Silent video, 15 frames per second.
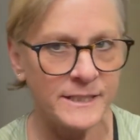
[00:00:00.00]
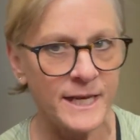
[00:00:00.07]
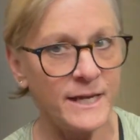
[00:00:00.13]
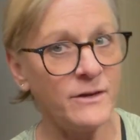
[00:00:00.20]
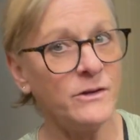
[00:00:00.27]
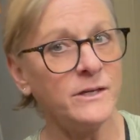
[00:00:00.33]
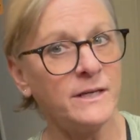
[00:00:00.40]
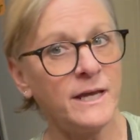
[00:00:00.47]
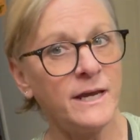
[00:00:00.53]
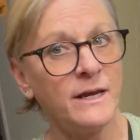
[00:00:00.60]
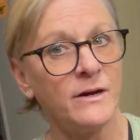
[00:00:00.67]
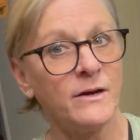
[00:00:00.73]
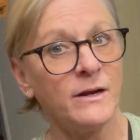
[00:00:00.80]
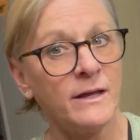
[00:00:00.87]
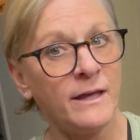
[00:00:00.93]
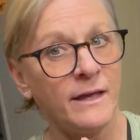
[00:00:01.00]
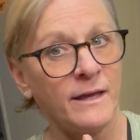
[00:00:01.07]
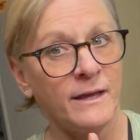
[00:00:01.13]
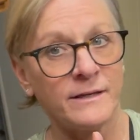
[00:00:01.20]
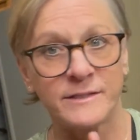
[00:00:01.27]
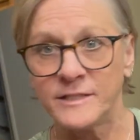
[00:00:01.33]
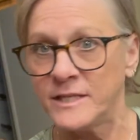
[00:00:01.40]
Take good care.
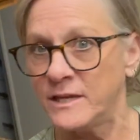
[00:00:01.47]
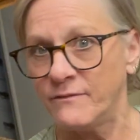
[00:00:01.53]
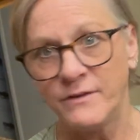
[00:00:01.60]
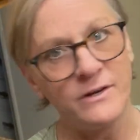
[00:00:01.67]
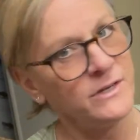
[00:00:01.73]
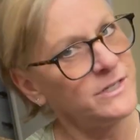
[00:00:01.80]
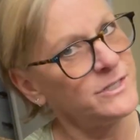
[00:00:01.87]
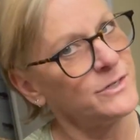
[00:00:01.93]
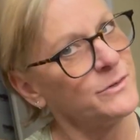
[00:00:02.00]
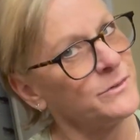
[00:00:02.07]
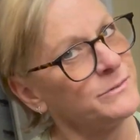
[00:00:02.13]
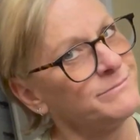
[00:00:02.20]
See you very soon.